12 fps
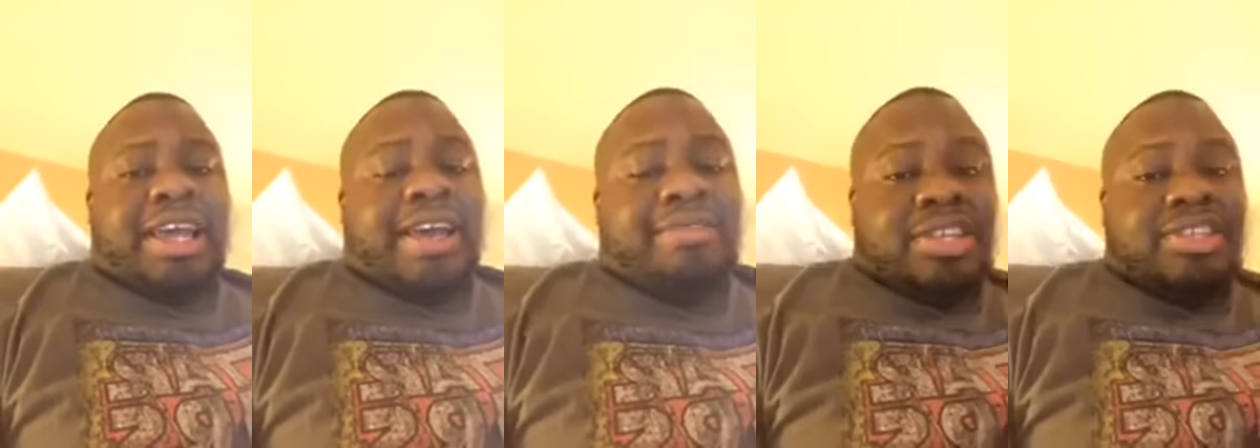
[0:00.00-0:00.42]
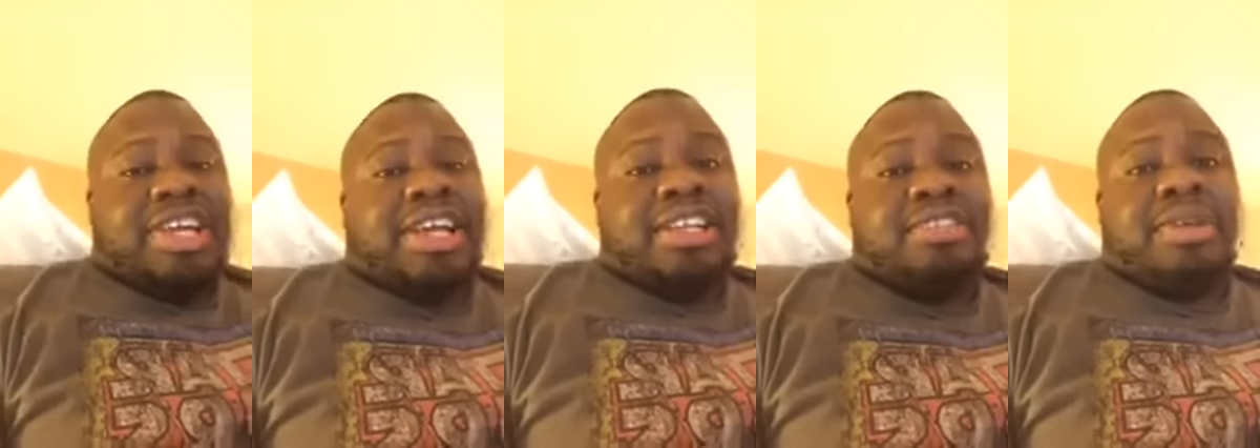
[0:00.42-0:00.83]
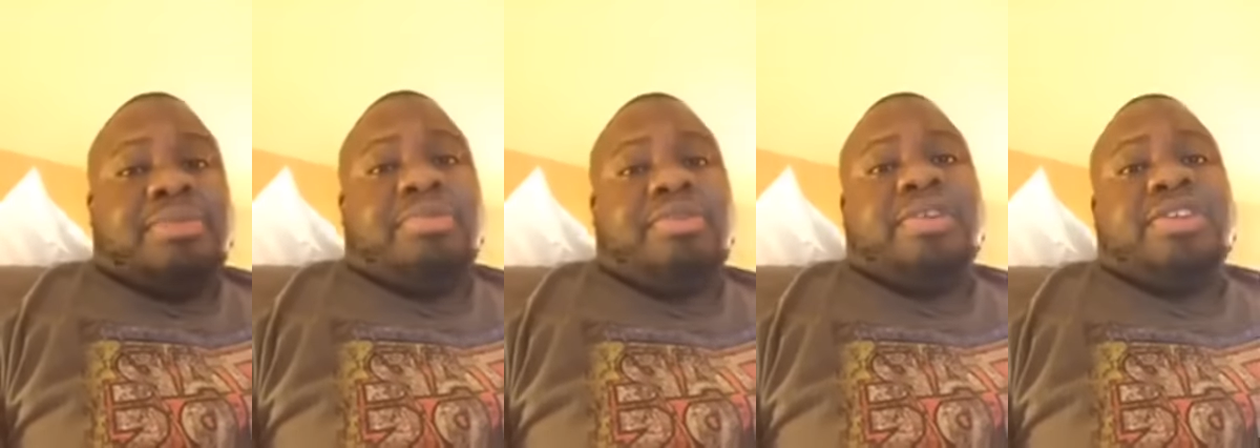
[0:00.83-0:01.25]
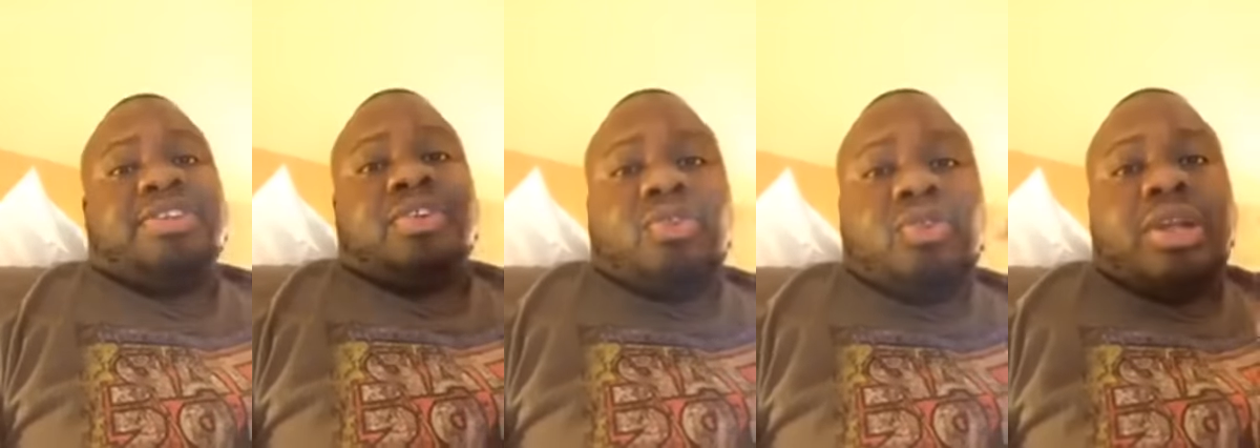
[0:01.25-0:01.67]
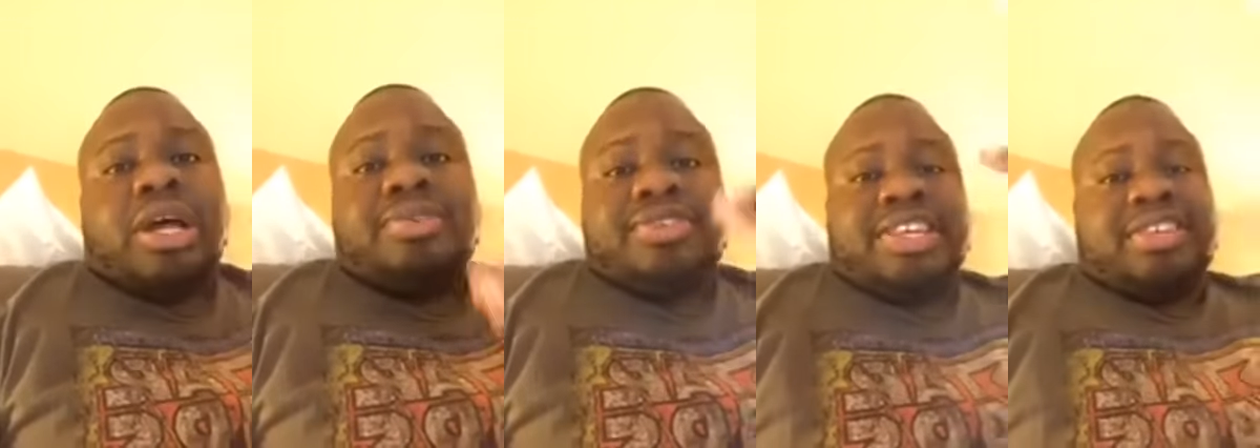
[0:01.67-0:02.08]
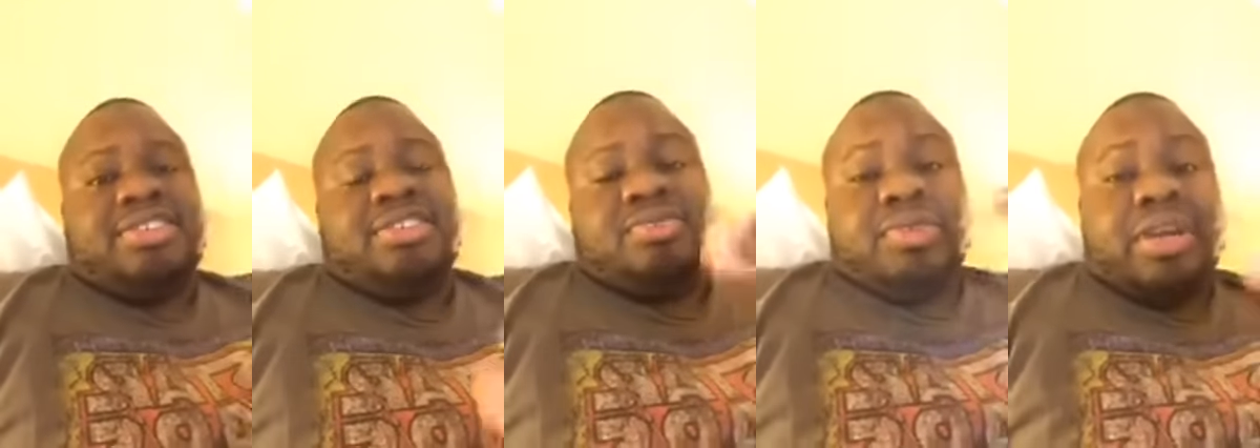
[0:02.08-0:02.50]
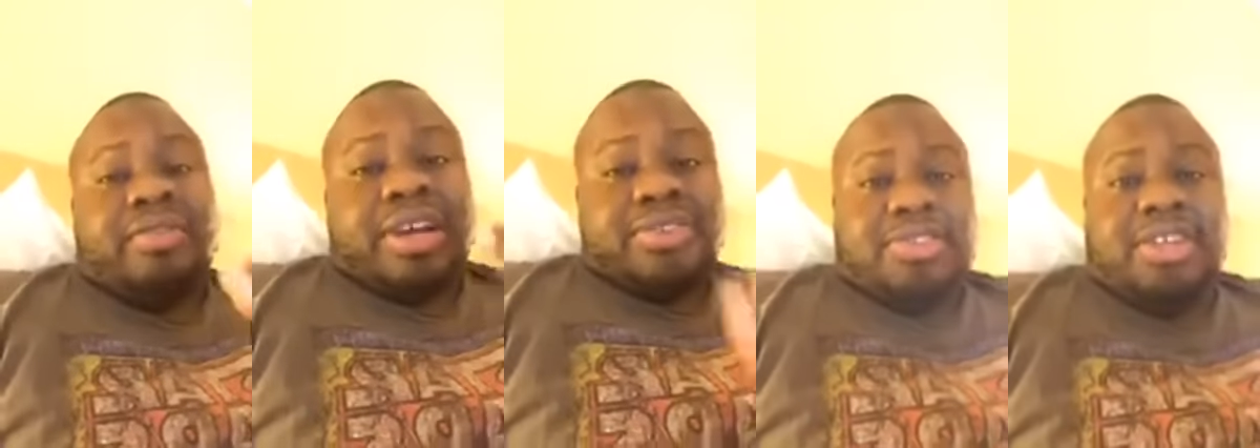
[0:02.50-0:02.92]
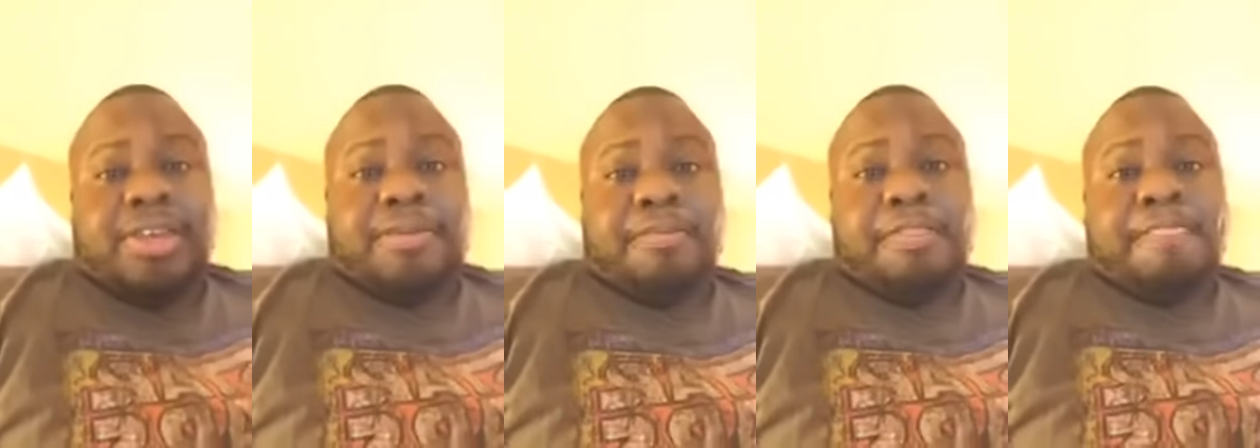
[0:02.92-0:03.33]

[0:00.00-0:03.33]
I have to challenge my privilege and call out sexism whenever I see it.